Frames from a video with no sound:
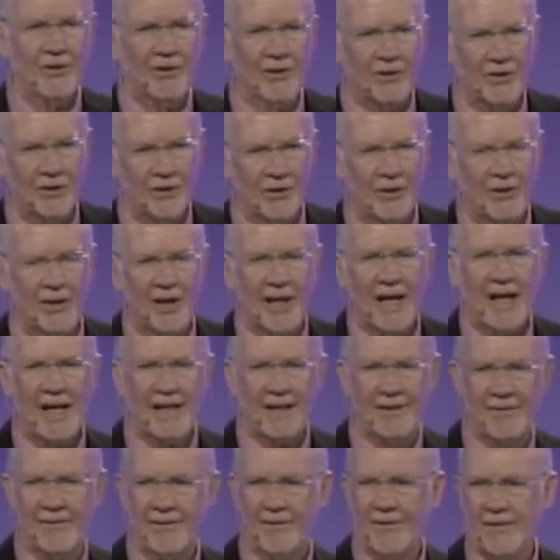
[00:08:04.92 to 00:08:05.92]
your
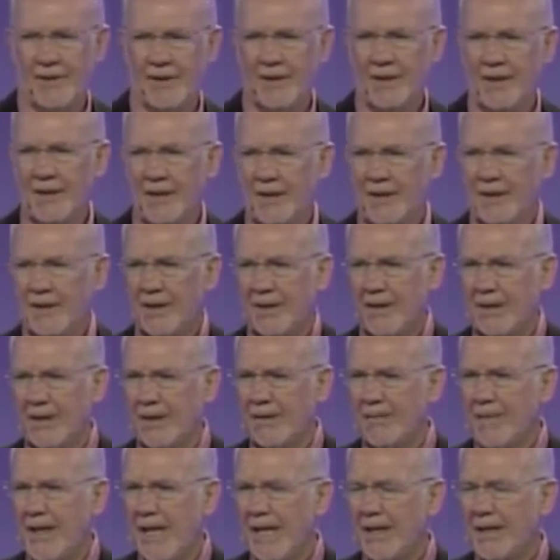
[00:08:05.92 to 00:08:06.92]
life.
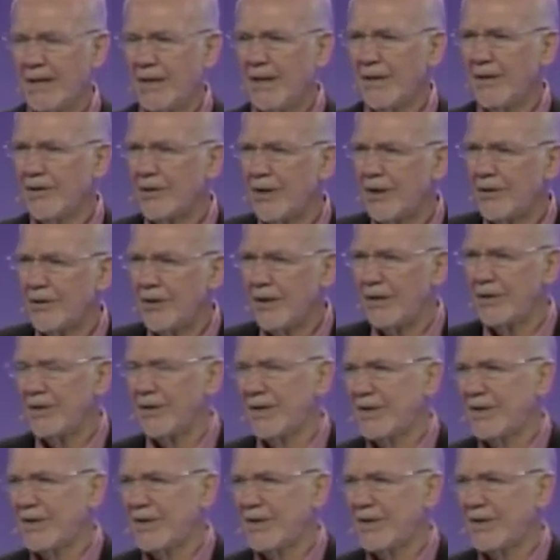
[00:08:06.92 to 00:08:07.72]
Amen? You